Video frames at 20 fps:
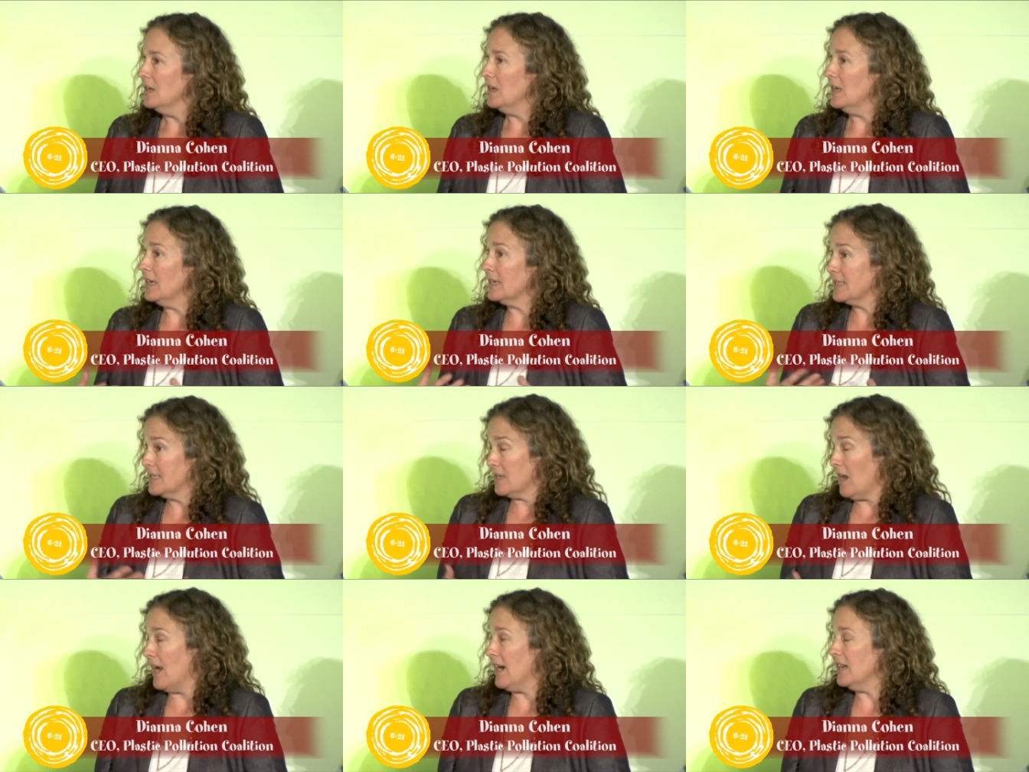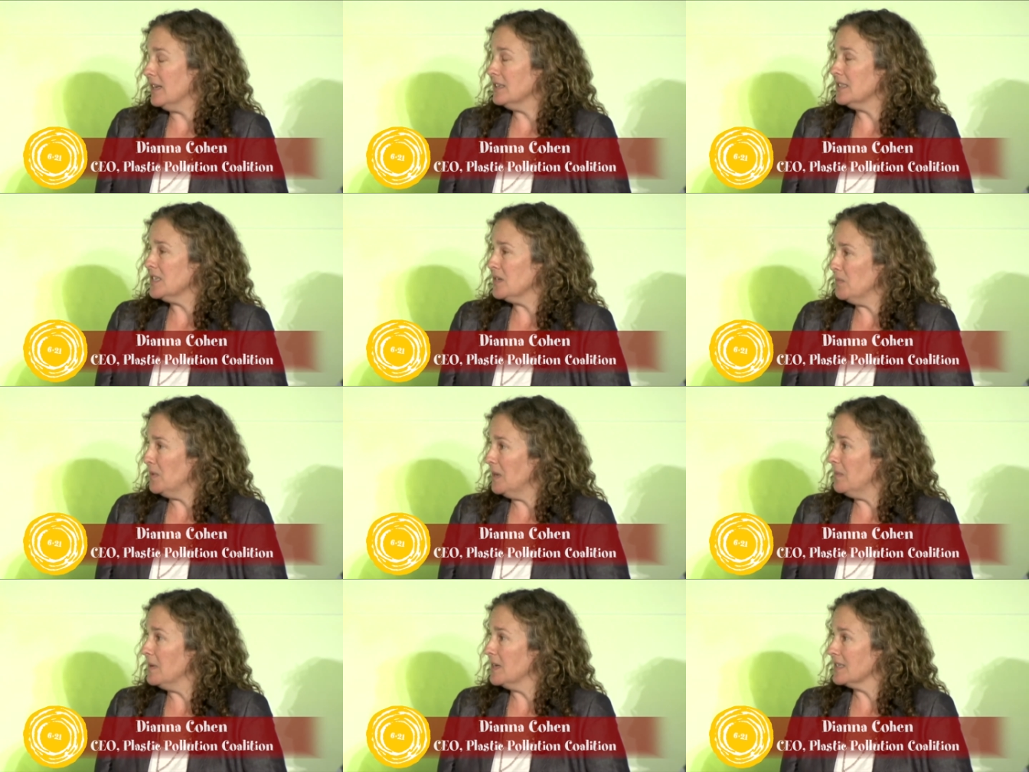exciting to
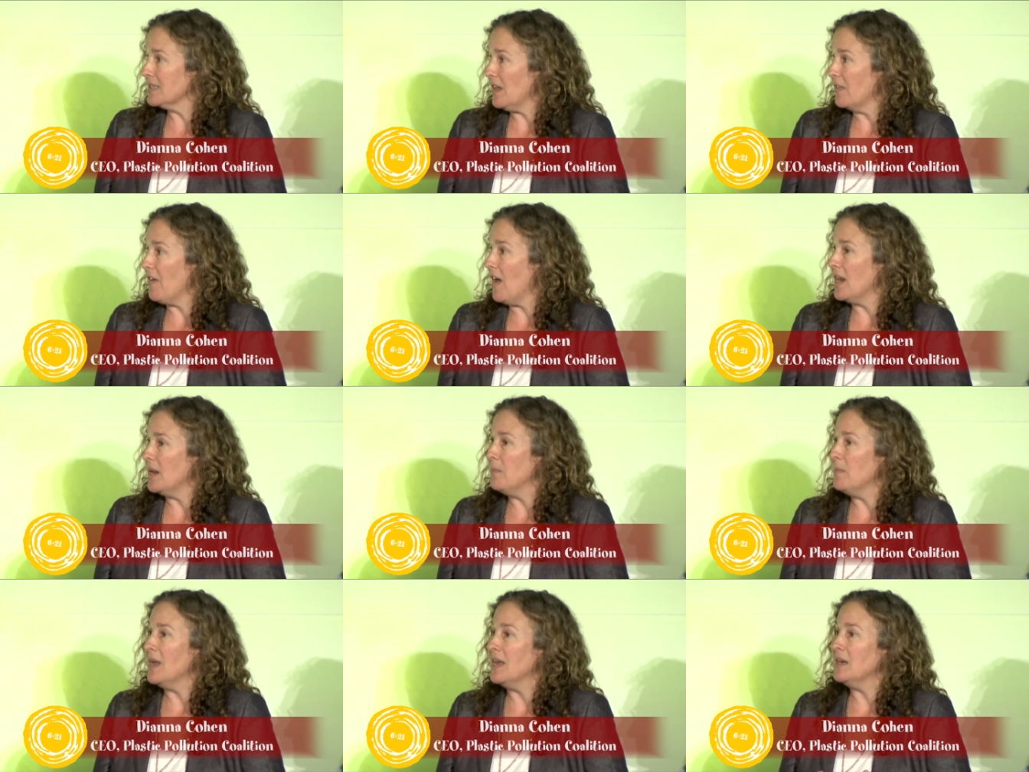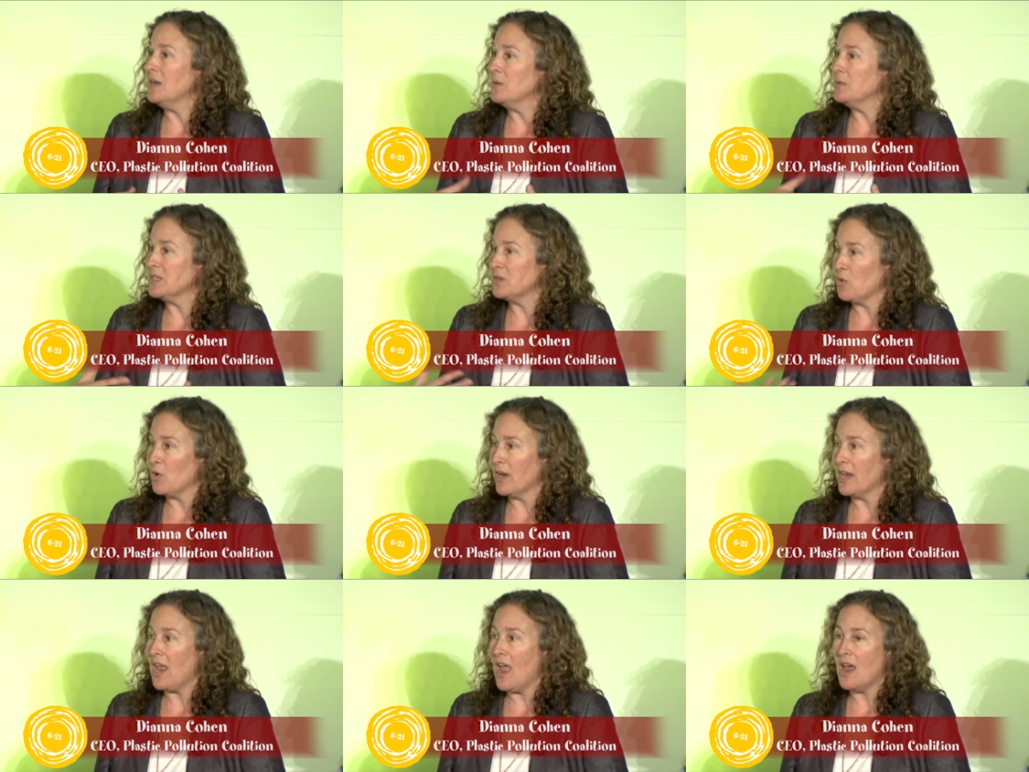me because I thought it meant it was
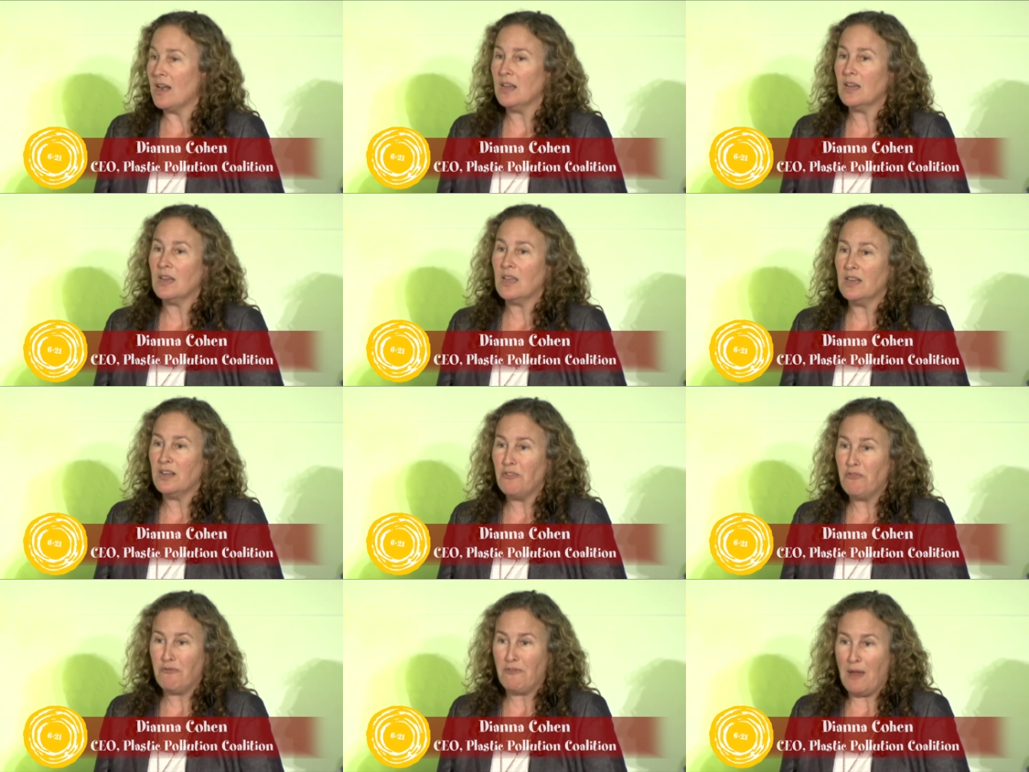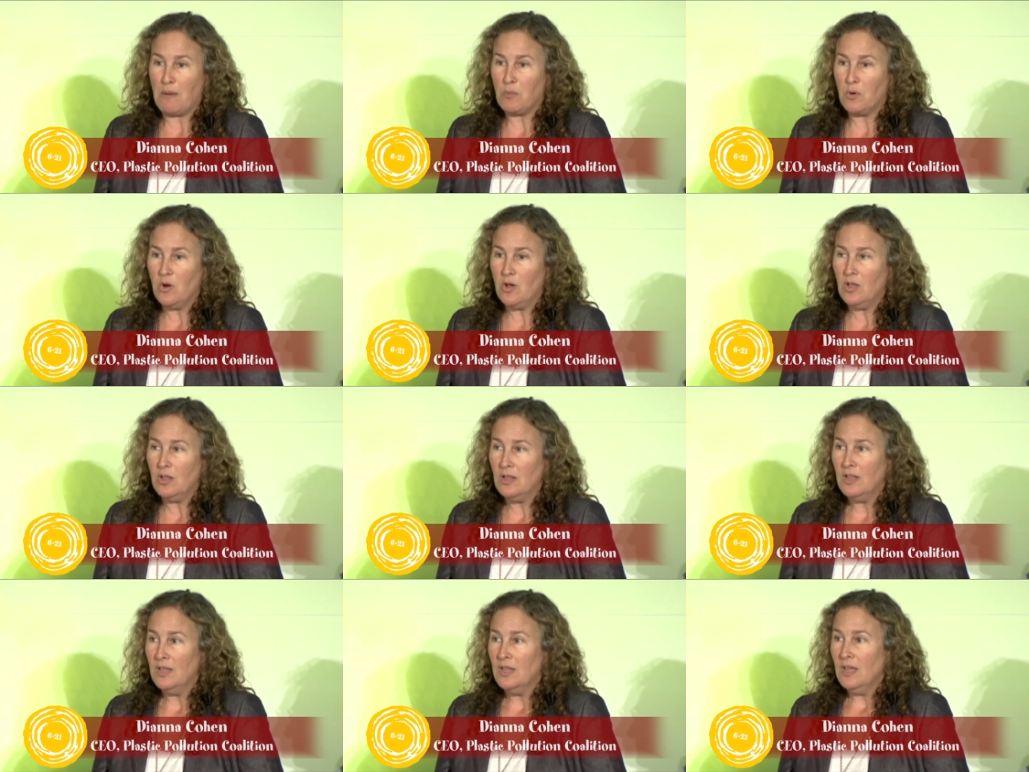organic and
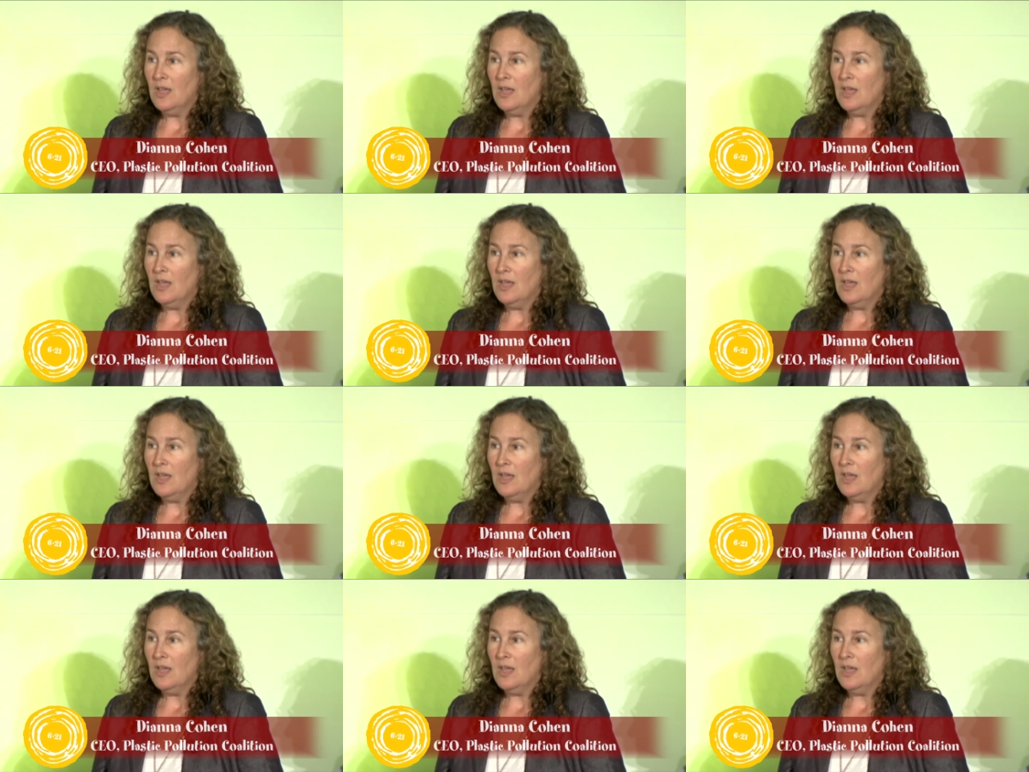ephemeral.